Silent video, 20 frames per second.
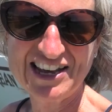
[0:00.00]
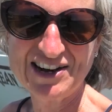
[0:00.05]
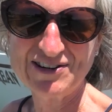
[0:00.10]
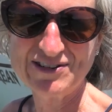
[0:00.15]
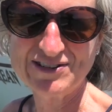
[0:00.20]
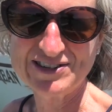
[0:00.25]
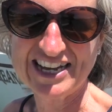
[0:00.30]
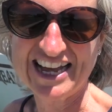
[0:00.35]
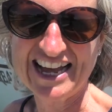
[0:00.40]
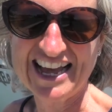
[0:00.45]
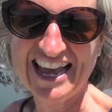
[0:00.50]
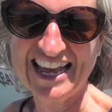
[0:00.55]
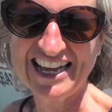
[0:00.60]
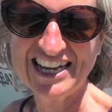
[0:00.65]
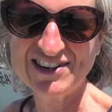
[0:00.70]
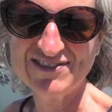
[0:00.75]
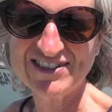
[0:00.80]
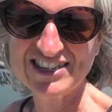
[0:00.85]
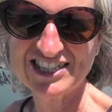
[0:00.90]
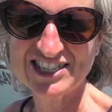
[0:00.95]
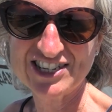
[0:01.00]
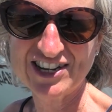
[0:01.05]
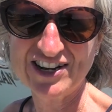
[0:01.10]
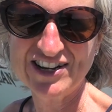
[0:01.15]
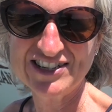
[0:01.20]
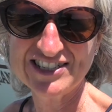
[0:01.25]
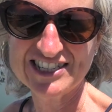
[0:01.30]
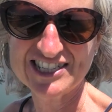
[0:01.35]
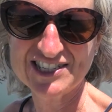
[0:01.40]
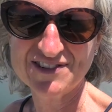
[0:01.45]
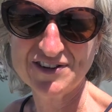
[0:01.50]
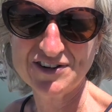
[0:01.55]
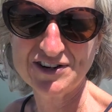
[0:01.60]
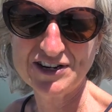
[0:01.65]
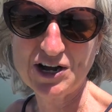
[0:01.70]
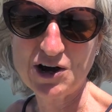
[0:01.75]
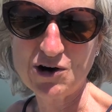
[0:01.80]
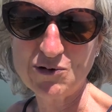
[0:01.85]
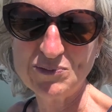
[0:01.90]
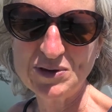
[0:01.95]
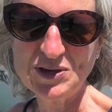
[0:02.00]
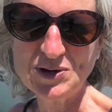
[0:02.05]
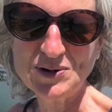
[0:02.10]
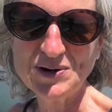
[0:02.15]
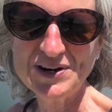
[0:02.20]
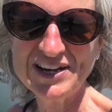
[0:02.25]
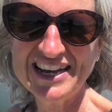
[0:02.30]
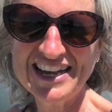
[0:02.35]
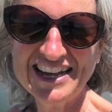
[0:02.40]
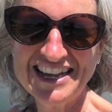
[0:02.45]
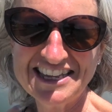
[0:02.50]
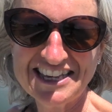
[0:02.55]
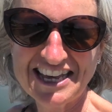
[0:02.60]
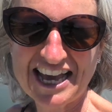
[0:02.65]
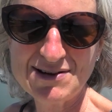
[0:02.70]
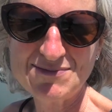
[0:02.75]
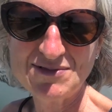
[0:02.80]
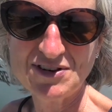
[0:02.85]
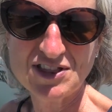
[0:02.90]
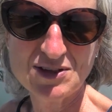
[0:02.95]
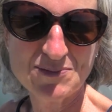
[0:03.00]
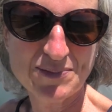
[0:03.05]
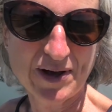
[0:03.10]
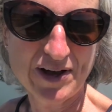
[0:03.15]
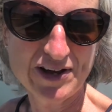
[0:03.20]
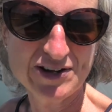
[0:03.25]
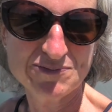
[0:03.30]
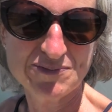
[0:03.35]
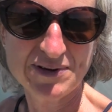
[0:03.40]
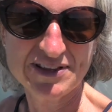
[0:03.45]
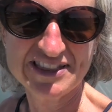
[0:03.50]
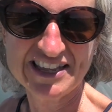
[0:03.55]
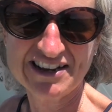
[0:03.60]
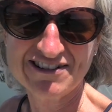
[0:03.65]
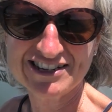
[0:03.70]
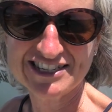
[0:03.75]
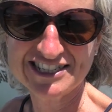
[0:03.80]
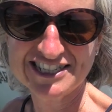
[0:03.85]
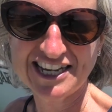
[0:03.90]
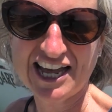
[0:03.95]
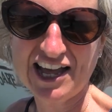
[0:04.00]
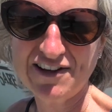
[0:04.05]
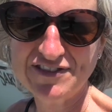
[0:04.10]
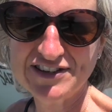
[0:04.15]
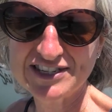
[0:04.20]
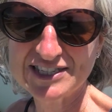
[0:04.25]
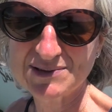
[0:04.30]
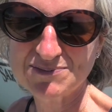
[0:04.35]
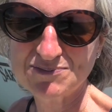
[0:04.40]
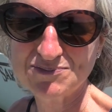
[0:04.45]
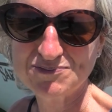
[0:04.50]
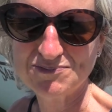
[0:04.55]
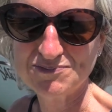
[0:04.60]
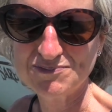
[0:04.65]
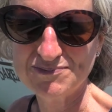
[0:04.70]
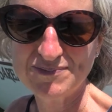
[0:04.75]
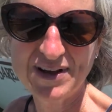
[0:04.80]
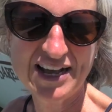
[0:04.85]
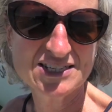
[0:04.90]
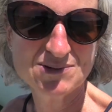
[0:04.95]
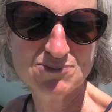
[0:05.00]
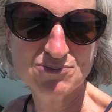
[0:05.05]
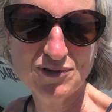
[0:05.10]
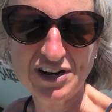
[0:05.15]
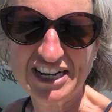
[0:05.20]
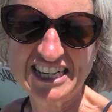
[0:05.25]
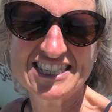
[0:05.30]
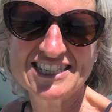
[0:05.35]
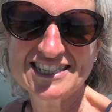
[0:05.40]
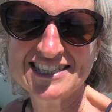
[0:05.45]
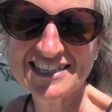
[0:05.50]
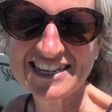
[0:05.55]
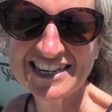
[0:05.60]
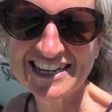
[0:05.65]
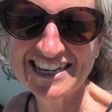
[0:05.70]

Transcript: old anchor winch goes. It's a very old Muir, came with the boat, but they're as tough as bricks.